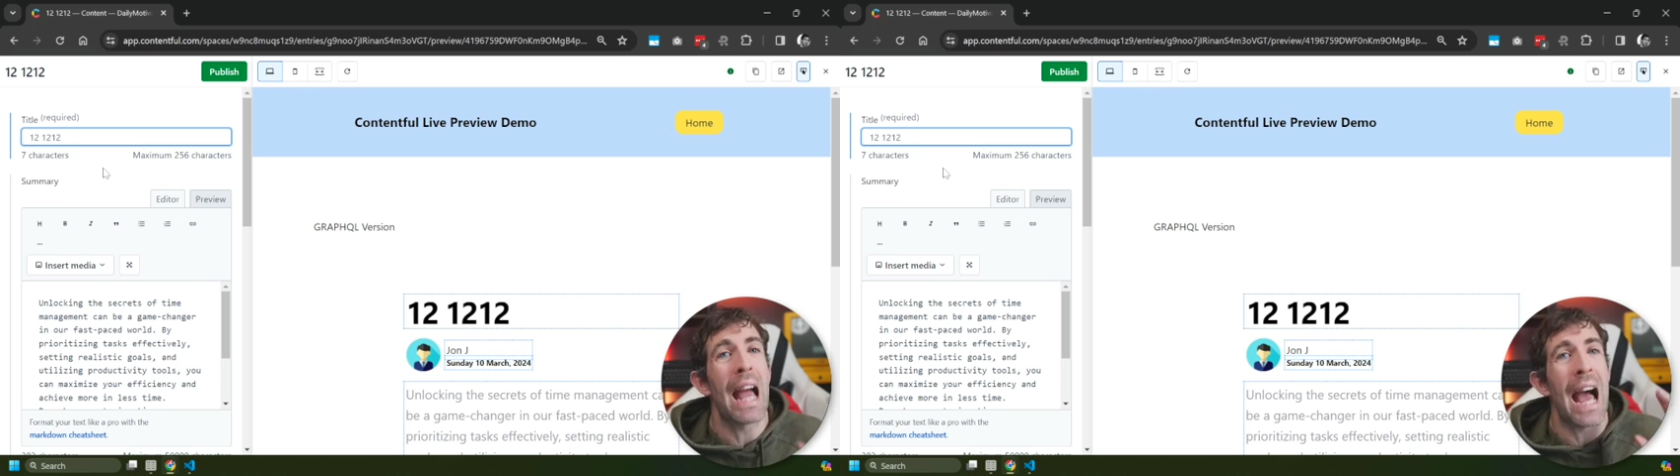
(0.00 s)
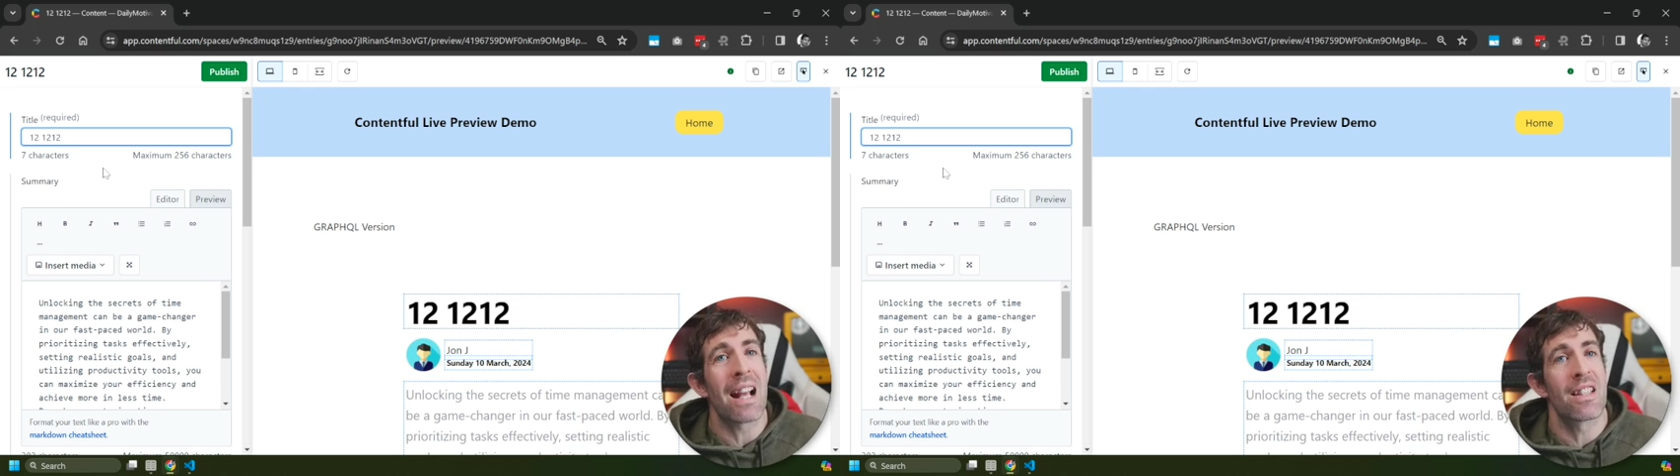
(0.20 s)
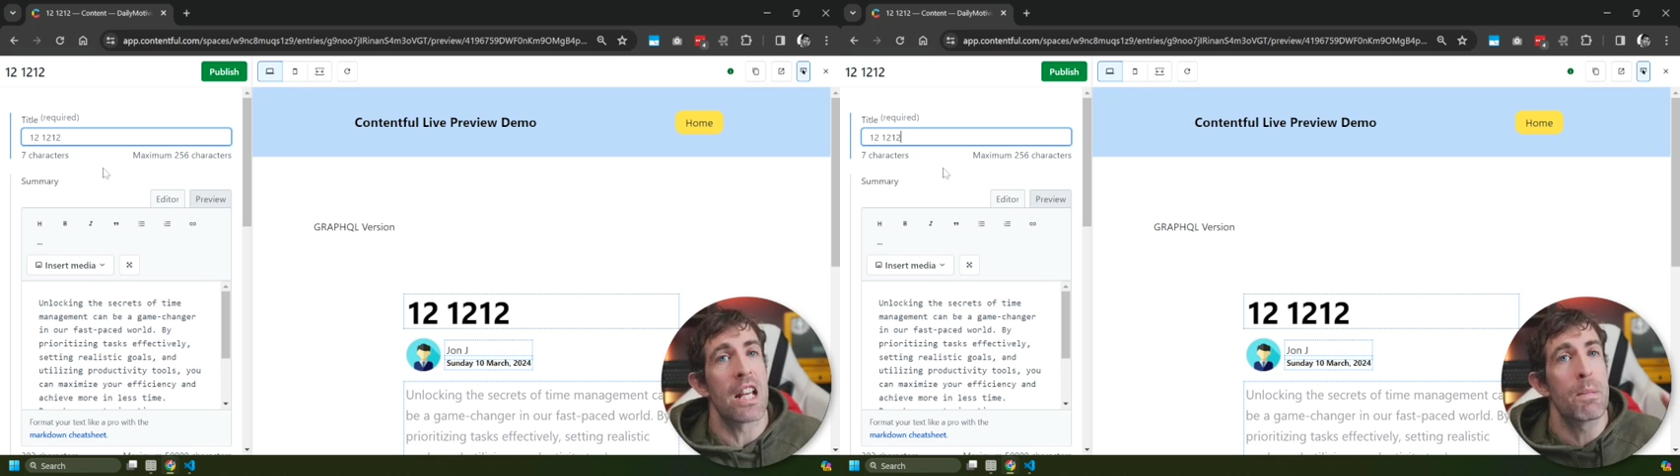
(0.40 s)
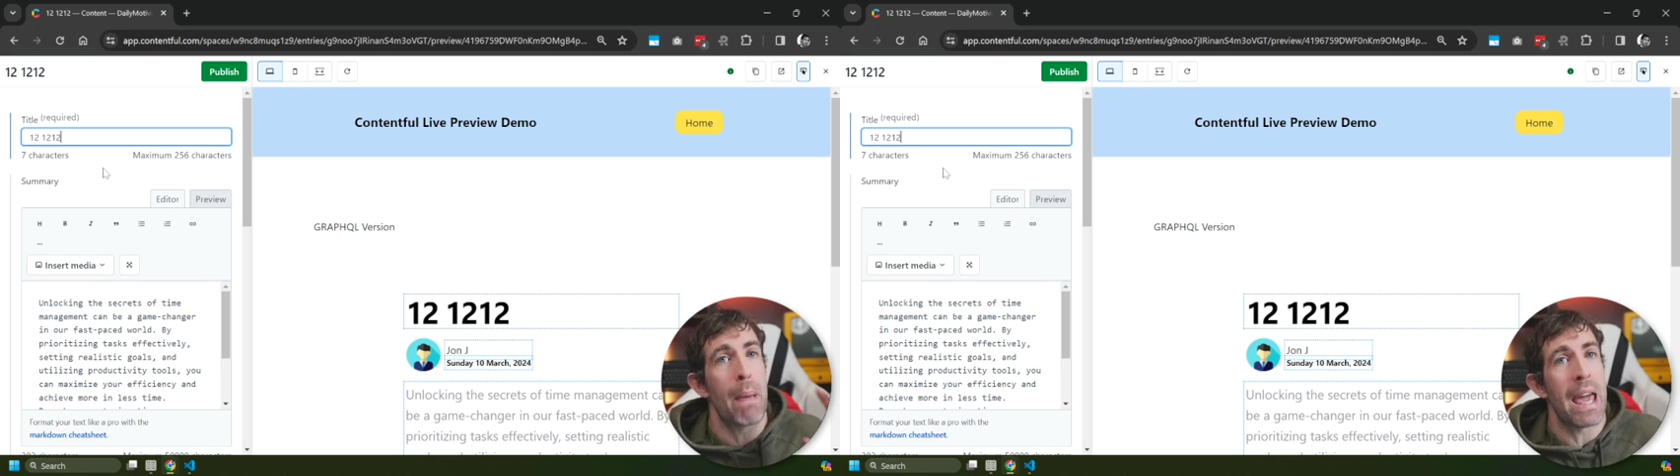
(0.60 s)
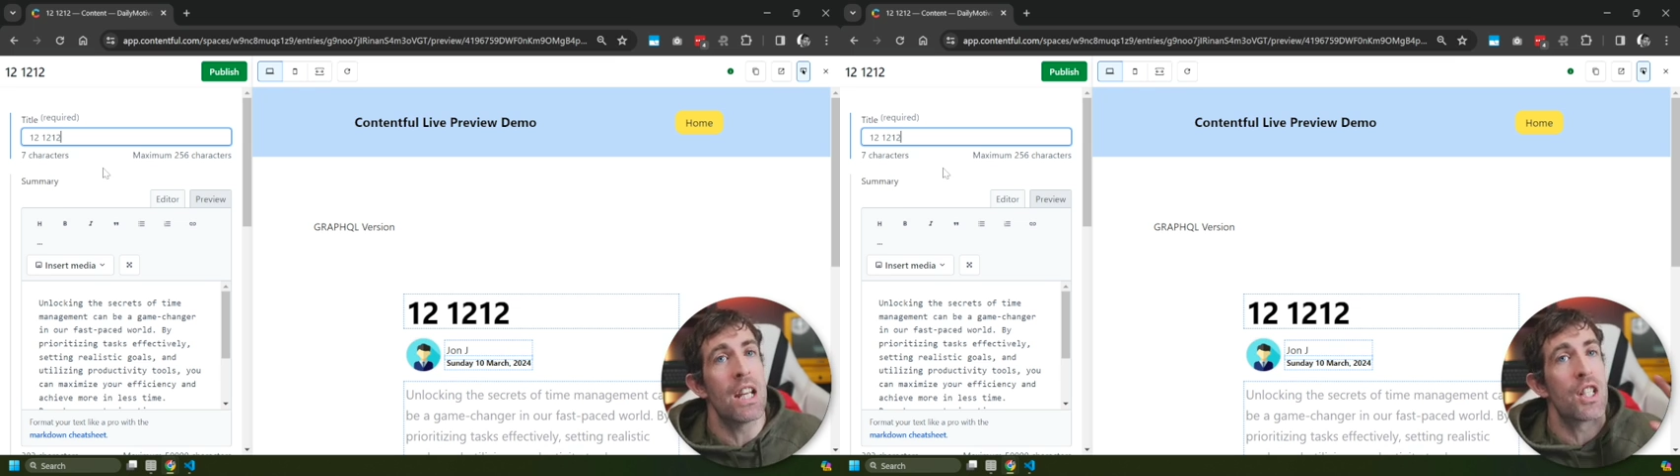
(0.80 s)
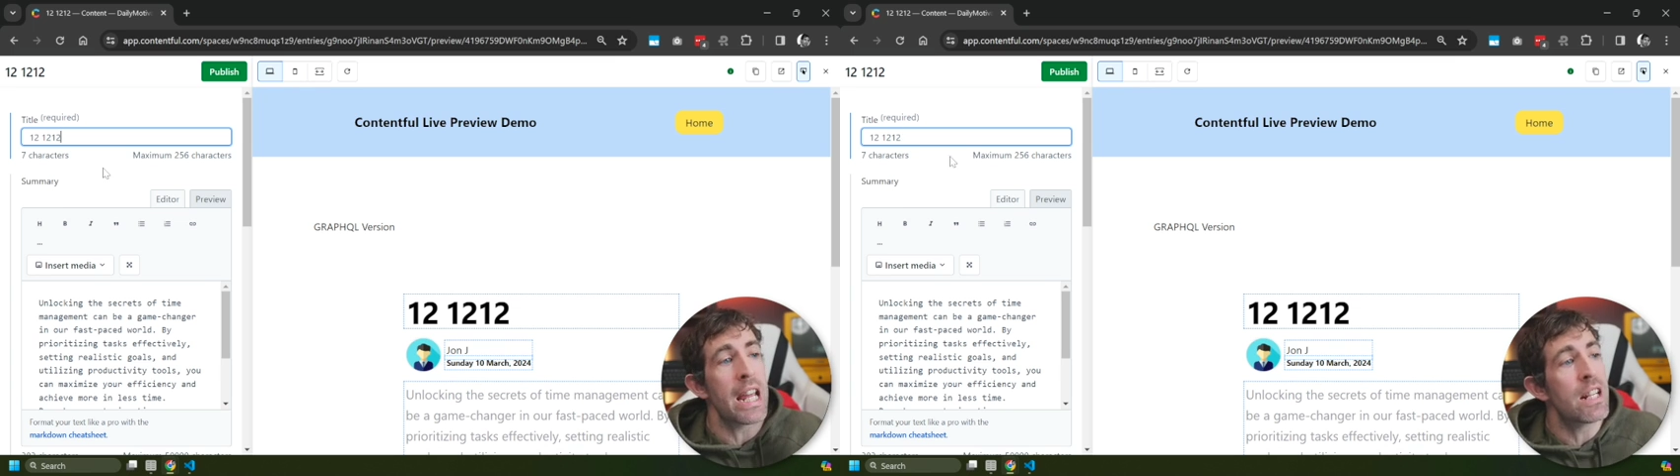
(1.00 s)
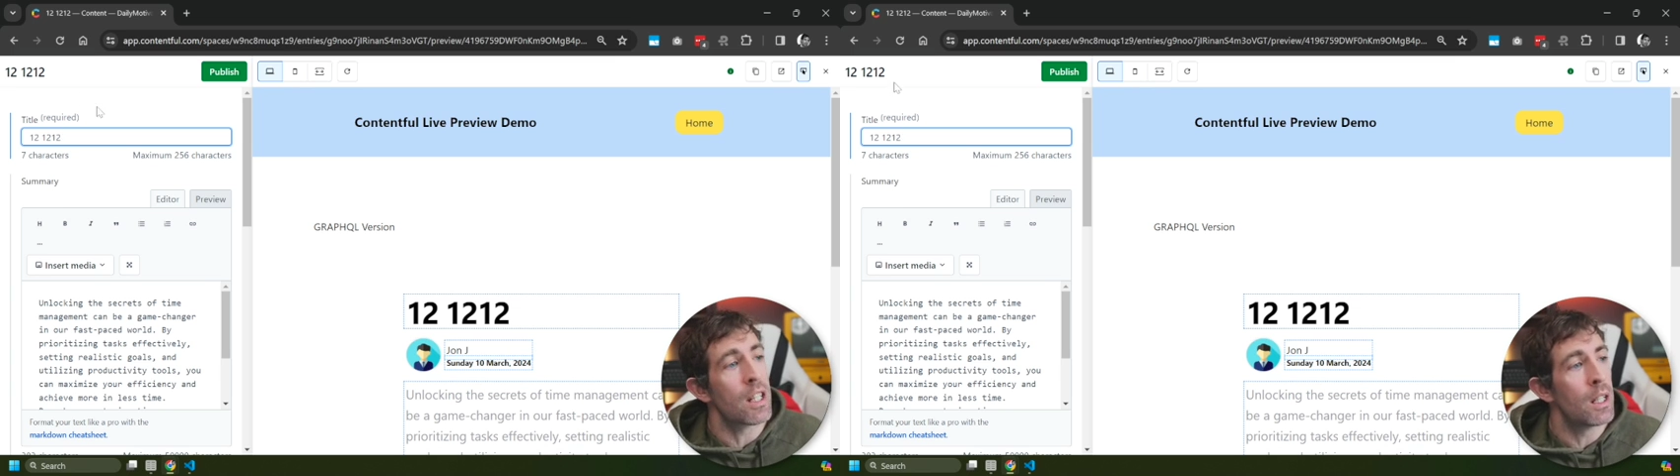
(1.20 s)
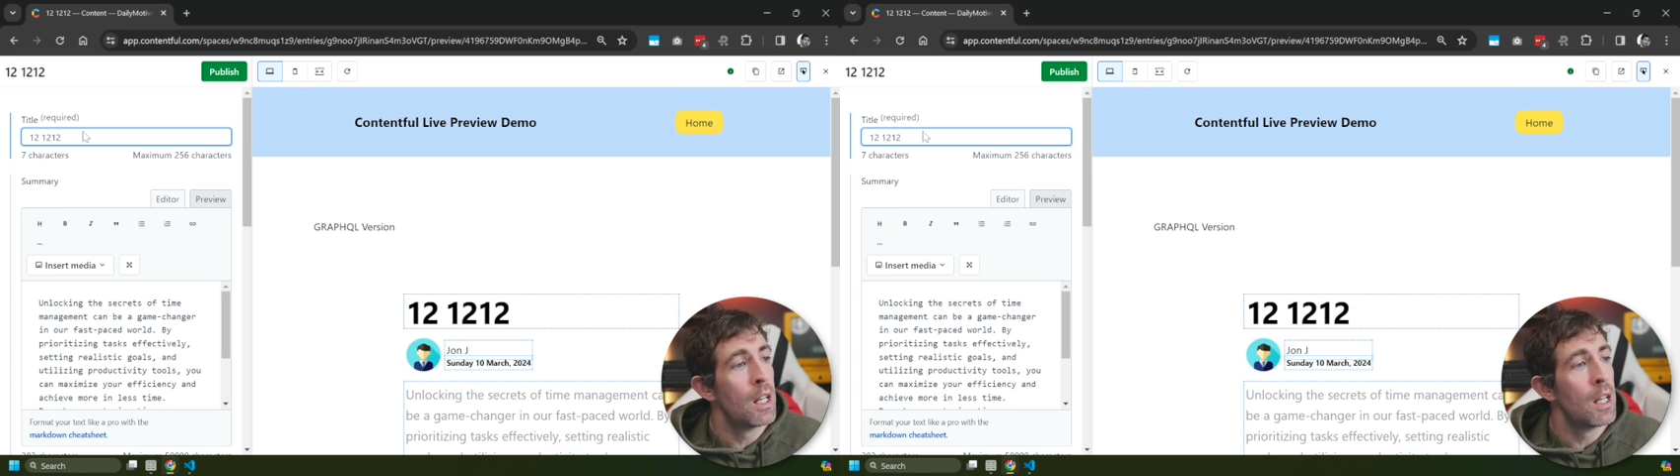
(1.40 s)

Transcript: access page data,